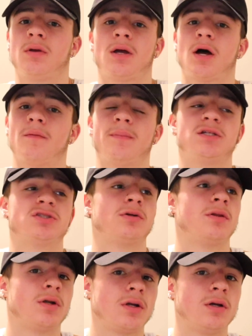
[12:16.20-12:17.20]
I'll make sure
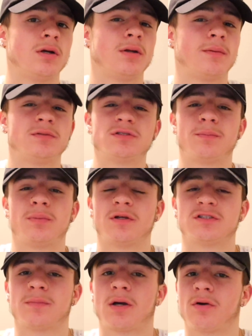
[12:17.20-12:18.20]
they're good, to put a
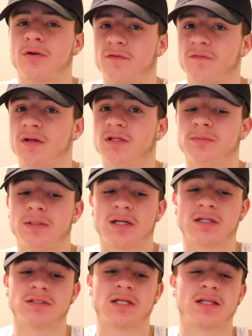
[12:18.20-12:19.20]
smile on their face.
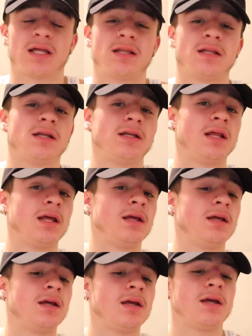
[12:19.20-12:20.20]
Because at the end of the
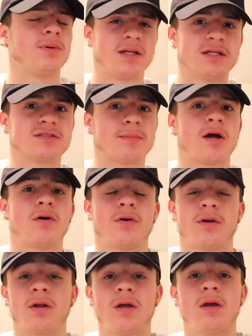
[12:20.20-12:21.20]
day, putting a smile
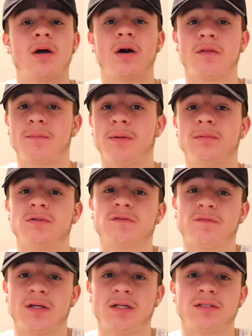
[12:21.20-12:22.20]
on other people's
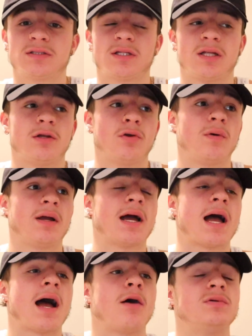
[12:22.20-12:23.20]
face and knowing
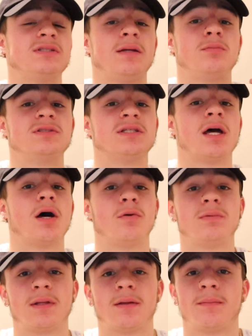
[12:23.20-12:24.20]
I was able to
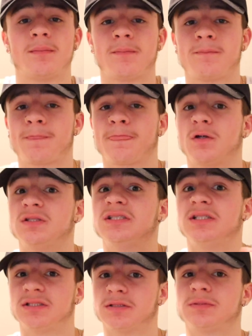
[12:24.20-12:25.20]
help them or
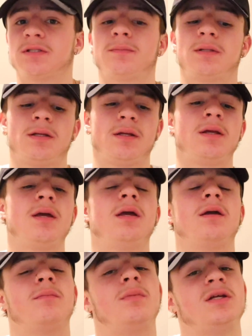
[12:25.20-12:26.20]
teach them something
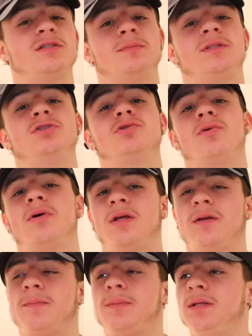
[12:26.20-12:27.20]
brings me joy
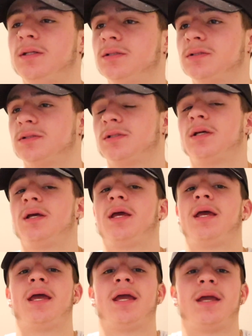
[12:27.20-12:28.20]
and peace.
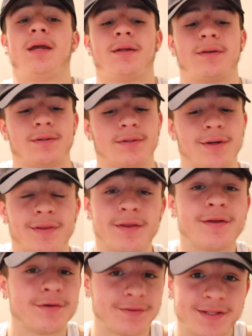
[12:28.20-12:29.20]
And
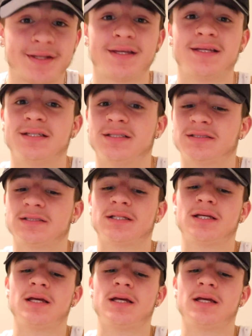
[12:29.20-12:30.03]
another thing is